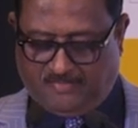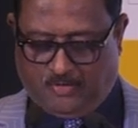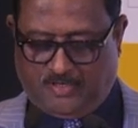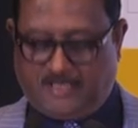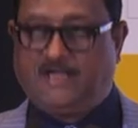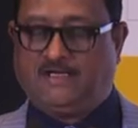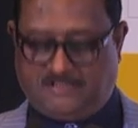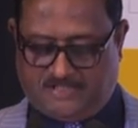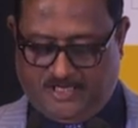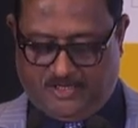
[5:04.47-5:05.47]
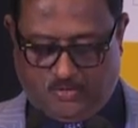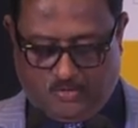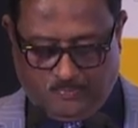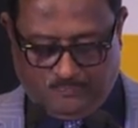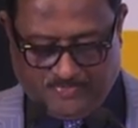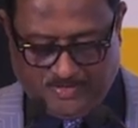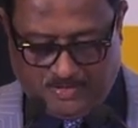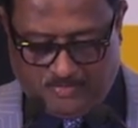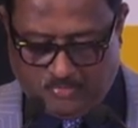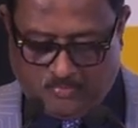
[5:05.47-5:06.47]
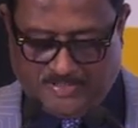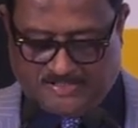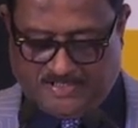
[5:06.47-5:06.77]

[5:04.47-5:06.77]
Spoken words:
Founder and CEO, Mumbai